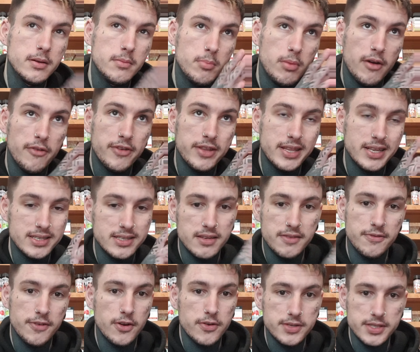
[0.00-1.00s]
But I think that's as
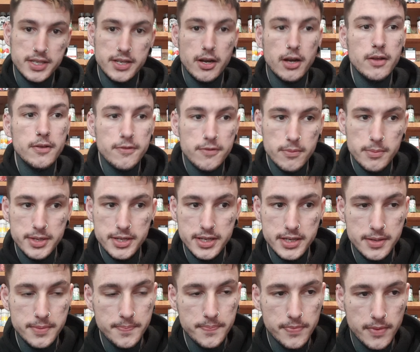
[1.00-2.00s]
far as it goes for
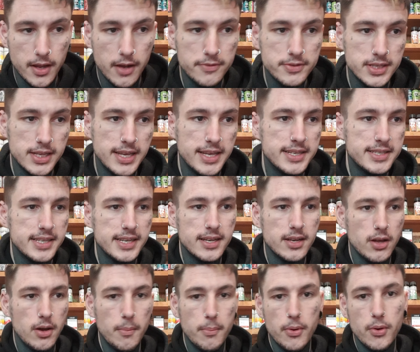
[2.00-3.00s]
me. Obviously, you see a
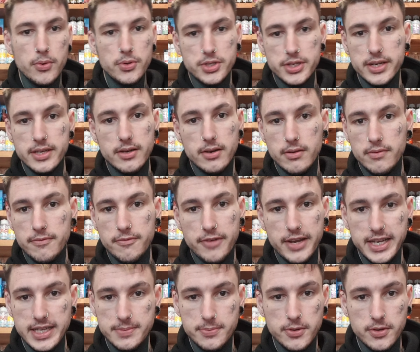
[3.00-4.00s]
lot of bullshit on
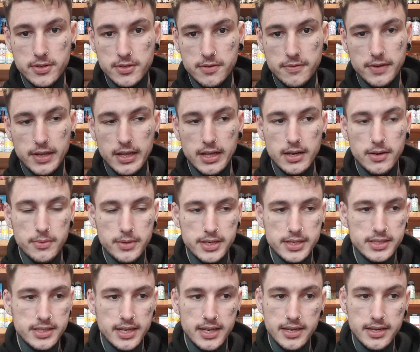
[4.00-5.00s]
Facebook and stuff like that where
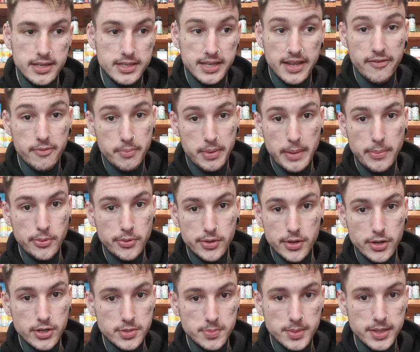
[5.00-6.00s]
it's saying it's giving people
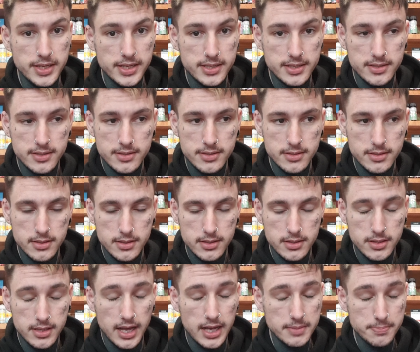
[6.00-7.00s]
nosebleeds.
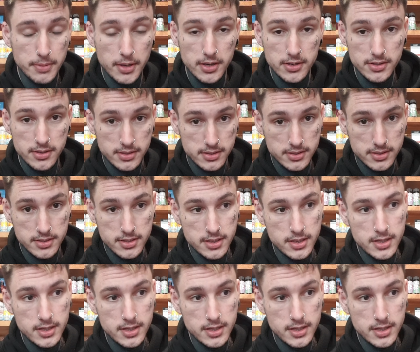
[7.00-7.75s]
That's bollocks.